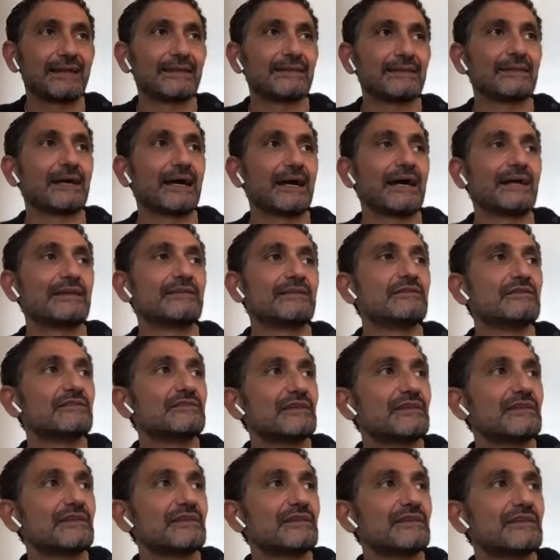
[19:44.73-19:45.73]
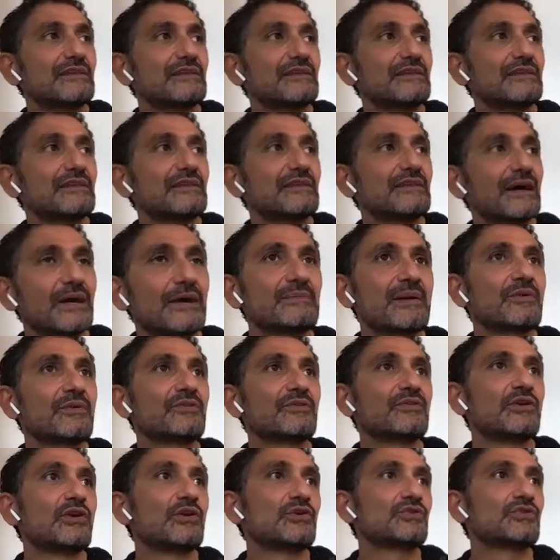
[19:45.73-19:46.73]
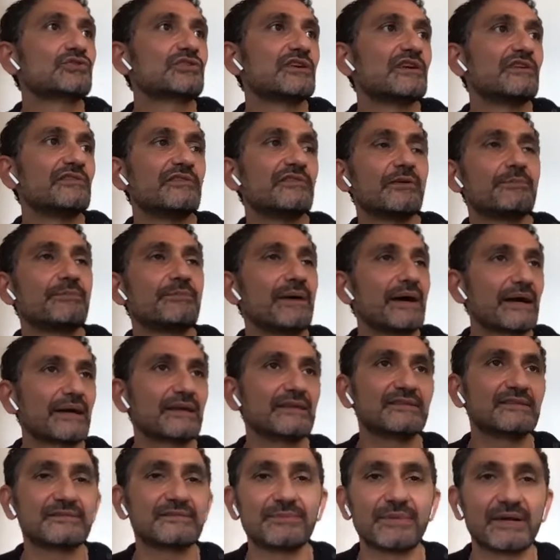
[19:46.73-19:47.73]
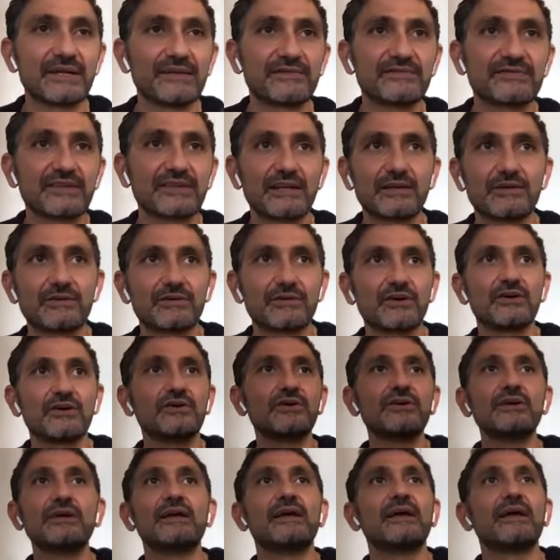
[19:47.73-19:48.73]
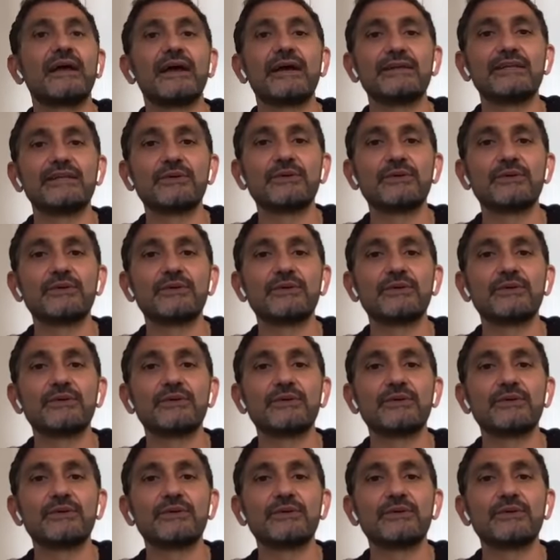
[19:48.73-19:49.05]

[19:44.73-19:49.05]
And at the time, I remember the launch of Paris by Yves Saint Laurent.